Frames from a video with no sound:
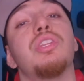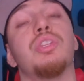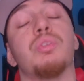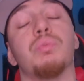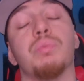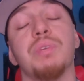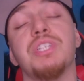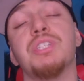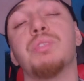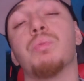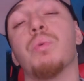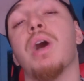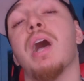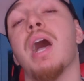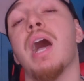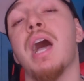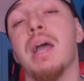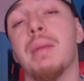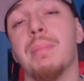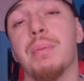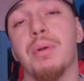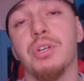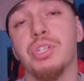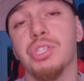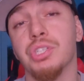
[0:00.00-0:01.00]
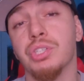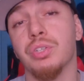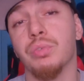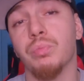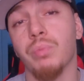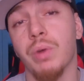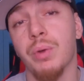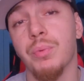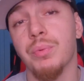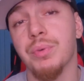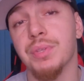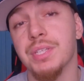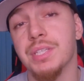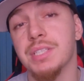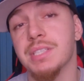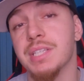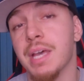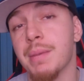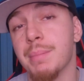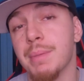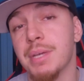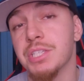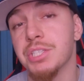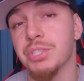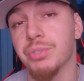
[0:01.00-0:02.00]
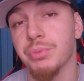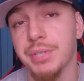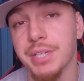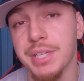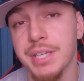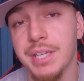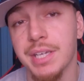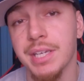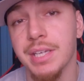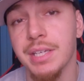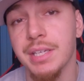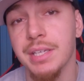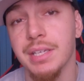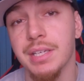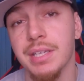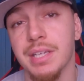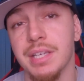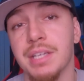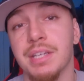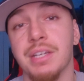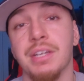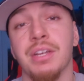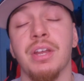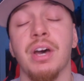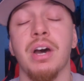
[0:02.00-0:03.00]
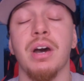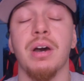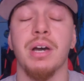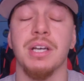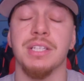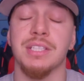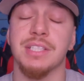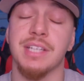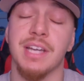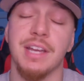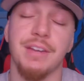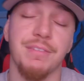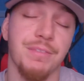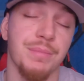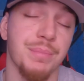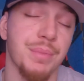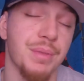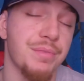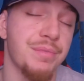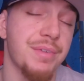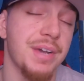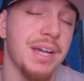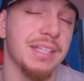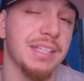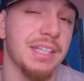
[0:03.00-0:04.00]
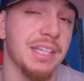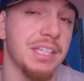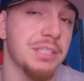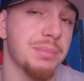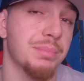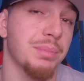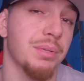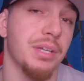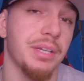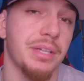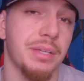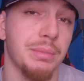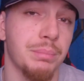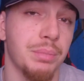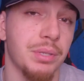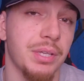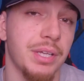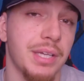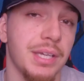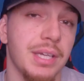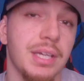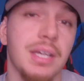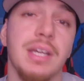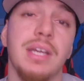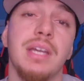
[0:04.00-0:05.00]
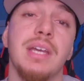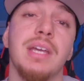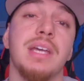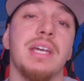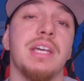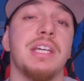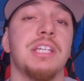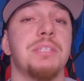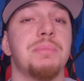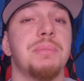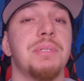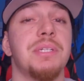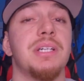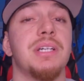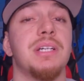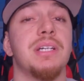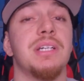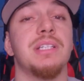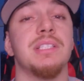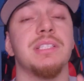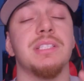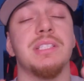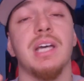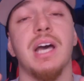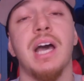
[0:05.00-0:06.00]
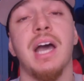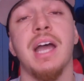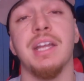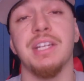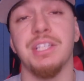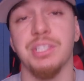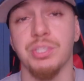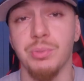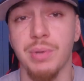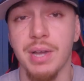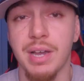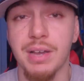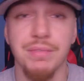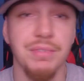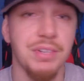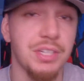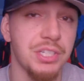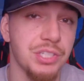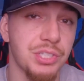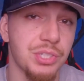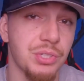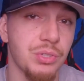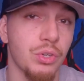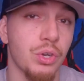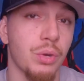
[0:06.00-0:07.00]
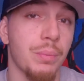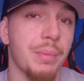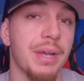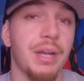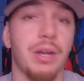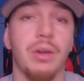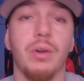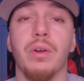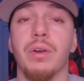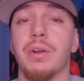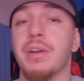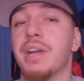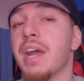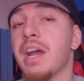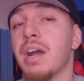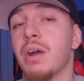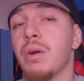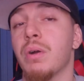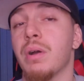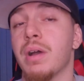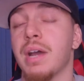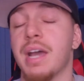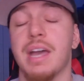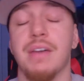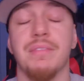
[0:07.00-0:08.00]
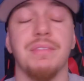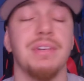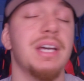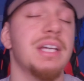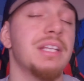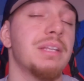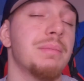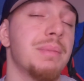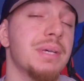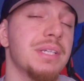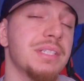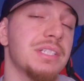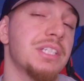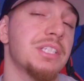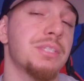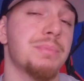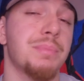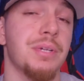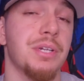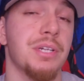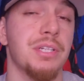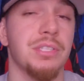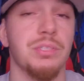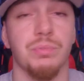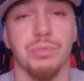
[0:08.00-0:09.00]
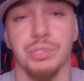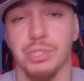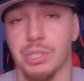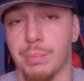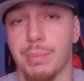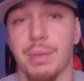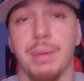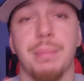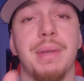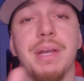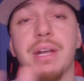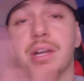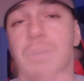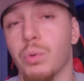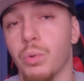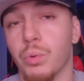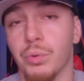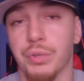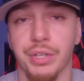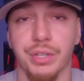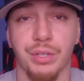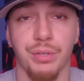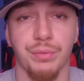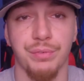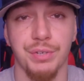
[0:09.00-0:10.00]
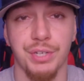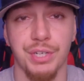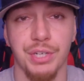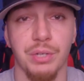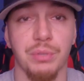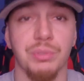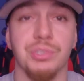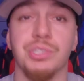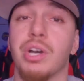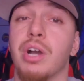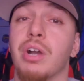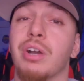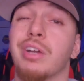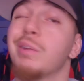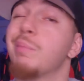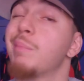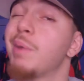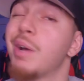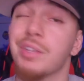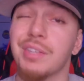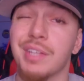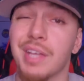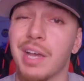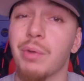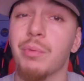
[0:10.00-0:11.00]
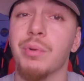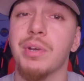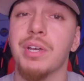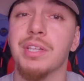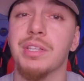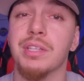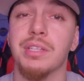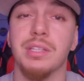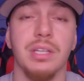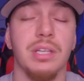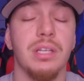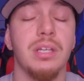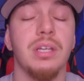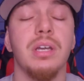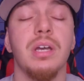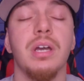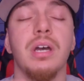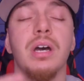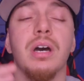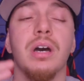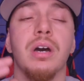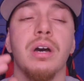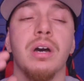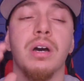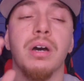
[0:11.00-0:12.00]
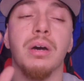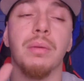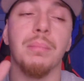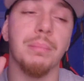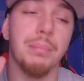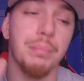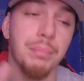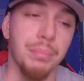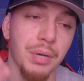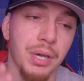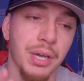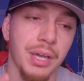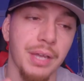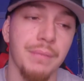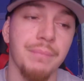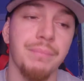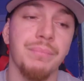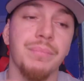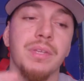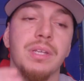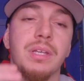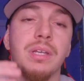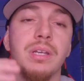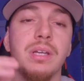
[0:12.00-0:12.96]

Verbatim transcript: The reason why I personally went with this M S three kit, aside from the fact that it's plug and play, is because I do have NisTune on my car now. I haven't had the best experience, which I'm going to make a whole nother video talking about that with. Um, but